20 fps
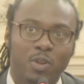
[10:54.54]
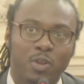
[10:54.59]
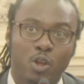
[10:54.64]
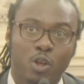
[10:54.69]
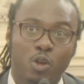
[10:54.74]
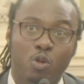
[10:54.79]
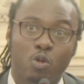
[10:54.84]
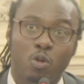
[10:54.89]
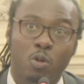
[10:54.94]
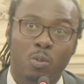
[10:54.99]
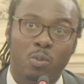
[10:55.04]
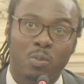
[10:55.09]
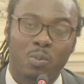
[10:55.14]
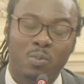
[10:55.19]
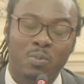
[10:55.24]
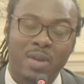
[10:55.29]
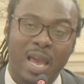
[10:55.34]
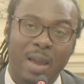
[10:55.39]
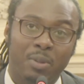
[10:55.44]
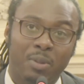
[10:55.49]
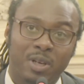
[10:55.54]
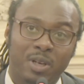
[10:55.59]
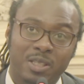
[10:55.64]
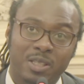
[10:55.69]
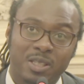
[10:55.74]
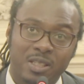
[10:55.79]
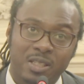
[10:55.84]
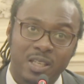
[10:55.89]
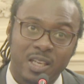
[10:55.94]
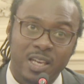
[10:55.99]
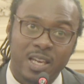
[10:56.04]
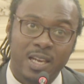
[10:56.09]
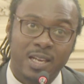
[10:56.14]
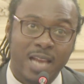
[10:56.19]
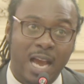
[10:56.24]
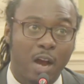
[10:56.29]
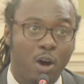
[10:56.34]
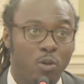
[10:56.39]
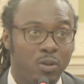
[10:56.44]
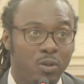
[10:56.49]
you will be able to see
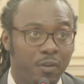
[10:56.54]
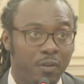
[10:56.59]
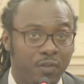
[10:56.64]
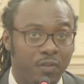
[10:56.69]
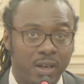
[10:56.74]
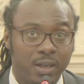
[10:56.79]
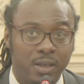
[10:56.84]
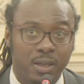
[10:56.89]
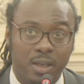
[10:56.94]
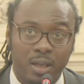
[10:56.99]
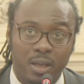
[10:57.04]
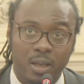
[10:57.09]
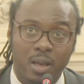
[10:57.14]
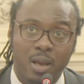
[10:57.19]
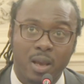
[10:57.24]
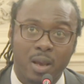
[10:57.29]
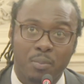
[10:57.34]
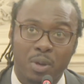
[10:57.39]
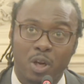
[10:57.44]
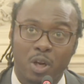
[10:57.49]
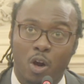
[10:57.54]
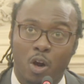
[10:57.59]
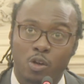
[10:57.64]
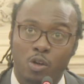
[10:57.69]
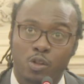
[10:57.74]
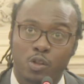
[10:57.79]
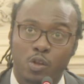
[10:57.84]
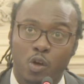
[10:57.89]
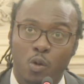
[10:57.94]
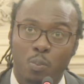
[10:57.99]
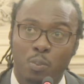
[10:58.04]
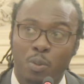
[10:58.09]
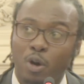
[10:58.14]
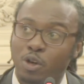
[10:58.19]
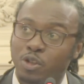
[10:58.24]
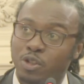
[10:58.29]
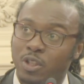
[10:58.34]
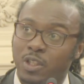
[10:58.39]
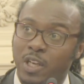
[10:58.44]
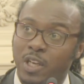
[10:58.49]
not only funding, but also
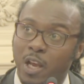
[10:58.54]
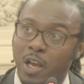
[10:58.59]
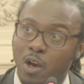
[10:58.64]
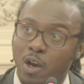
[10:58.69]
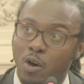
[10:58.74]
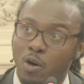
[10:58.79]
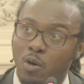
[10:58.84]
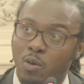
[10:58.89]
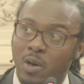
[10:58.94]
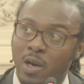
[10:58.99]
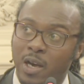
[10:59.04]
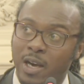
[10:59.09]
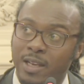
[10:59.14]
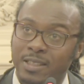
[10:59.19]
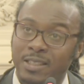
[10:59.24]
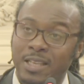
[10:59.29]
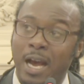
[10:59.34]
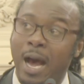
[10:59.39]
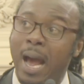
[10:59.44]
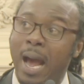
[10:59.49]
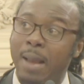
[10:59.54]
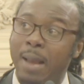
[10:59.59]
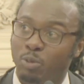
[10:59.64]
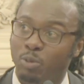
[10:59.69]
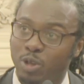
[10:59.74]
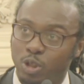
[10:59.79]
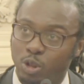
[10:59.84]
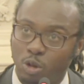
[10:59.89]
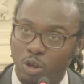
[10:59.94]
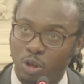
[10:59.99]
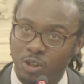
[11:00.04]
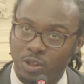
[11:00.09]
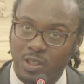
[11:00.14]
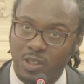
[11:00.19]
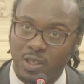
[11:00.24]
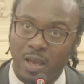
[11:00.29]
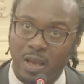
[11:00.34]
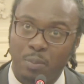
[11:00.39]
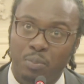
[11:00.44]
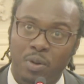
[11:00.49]
personnel and time resources
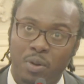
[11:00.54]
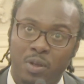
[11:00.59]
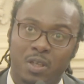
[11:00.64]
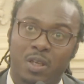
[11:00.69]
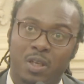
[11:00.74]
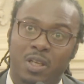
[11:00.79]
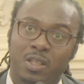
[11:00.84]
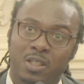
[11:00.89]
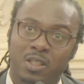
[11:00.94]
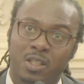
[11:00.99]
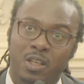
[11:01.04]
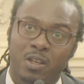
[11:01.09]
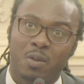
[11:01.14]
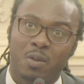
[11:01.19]
input to continue